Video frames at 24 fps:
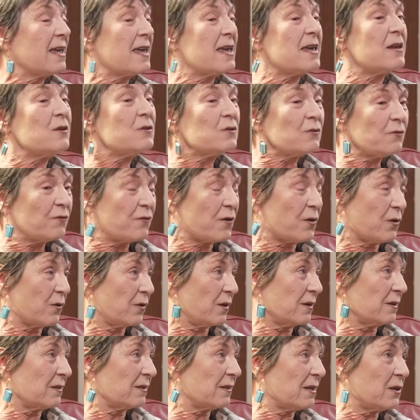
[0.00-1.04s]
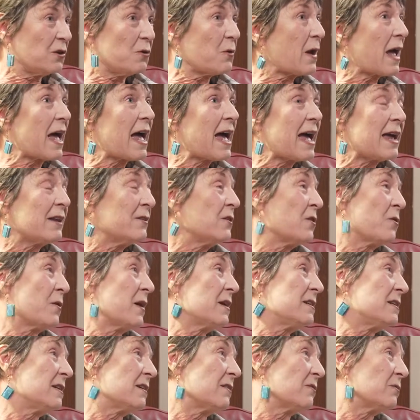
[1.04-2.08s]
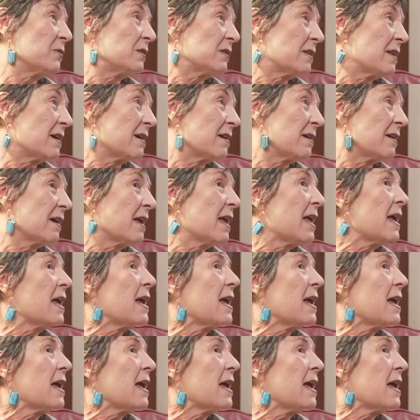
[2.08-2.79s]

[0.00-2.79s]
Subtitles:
into focus that you had no idea was there.